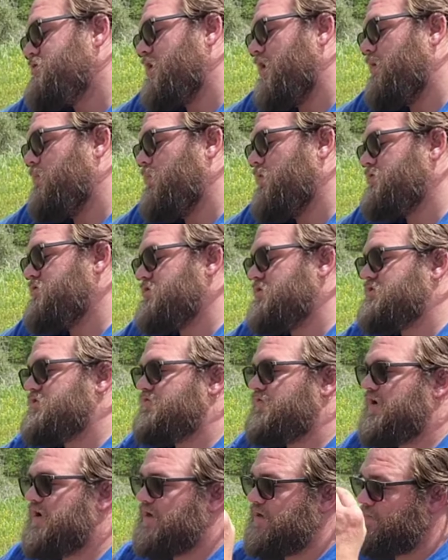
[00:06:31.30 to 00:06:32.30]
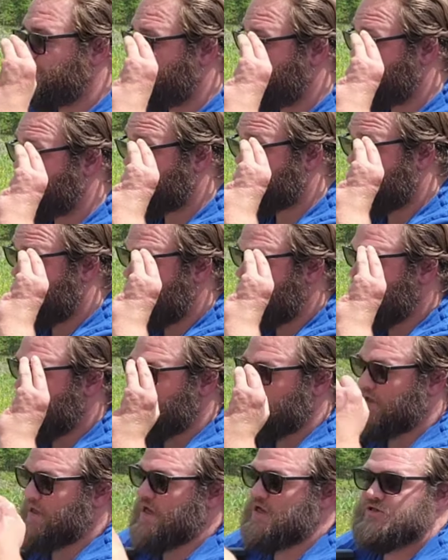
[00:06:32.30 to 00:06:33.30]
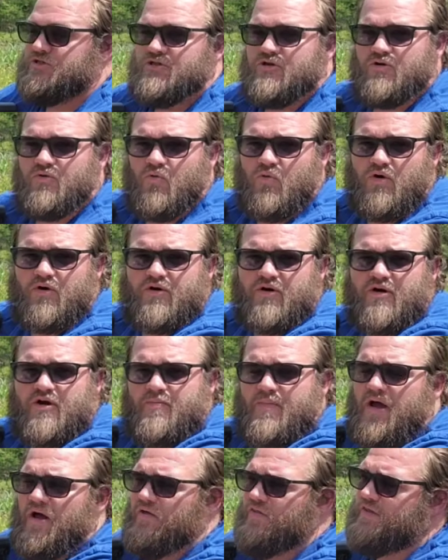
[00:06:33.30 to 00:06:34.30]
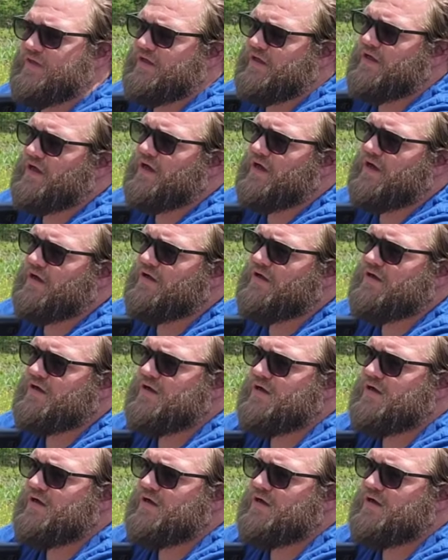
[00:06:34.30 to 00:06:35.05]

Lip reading: Chambered just fine. In case you're wondering about the